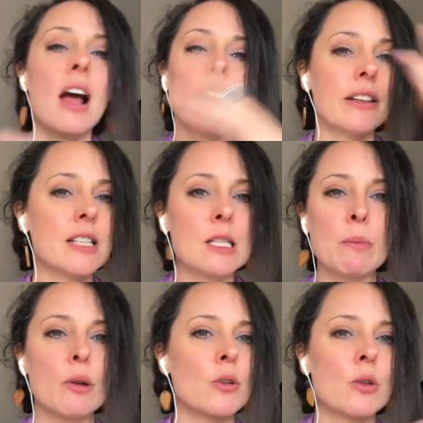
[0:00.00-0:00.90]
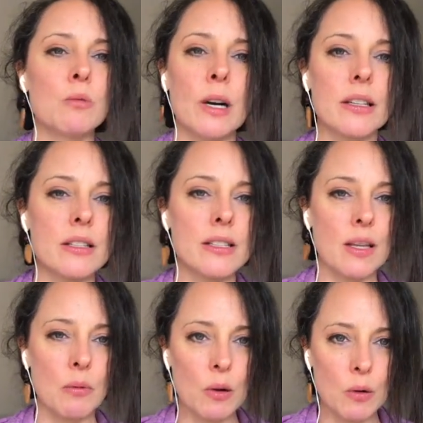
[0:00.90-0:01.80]
and the spiritual oneness that
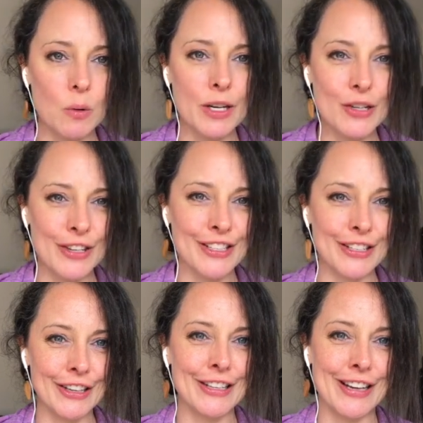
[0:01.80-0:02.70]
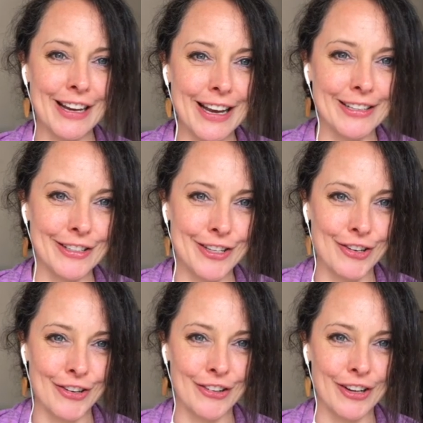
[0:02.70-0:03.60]
we're all intrinsically connected
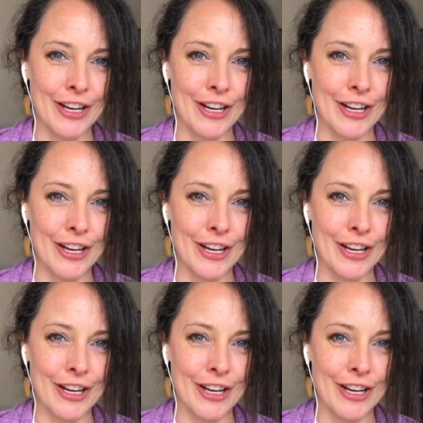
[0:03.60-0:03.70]
to.